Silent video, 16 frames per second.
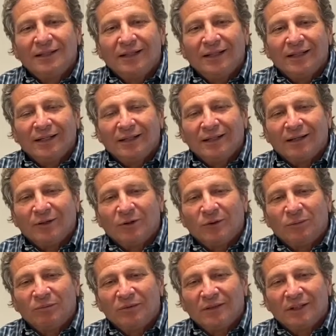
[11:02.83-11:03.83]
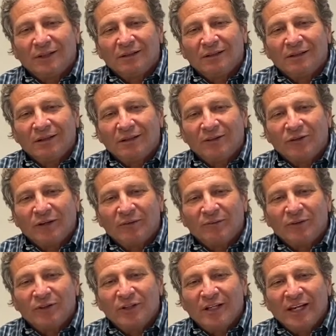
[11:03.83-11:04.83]
and I hope that you have a
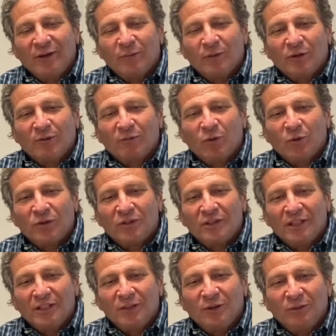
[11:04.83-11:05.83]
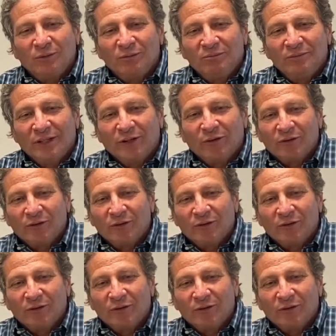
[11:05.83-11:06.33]
good day, and we look forward to seeing you here